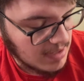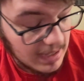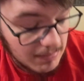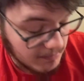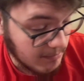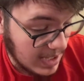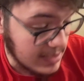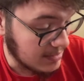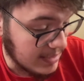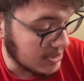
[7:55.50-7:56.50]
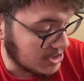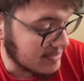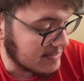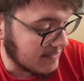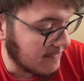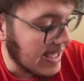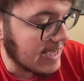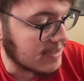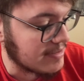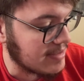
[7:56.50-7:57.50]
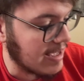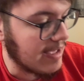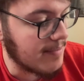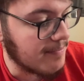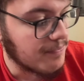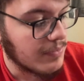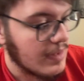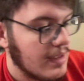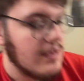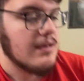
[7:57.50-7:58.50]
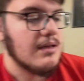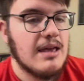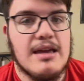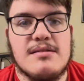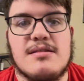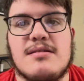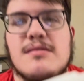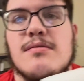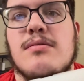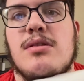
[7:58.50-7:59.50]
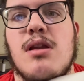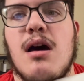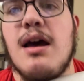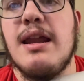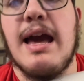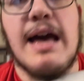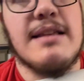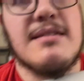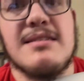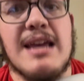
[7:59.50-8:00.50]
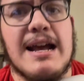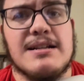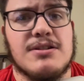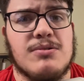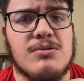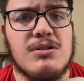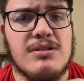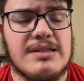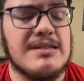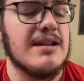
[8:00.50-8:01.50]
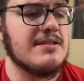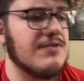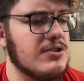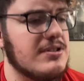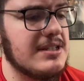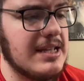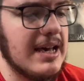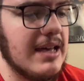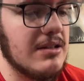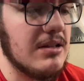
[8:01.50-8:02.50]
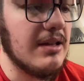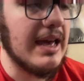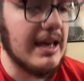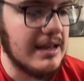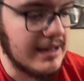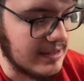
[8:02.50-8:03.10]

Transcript: Mainly just the fact that it's not as tactical, it's not as versatile, and it's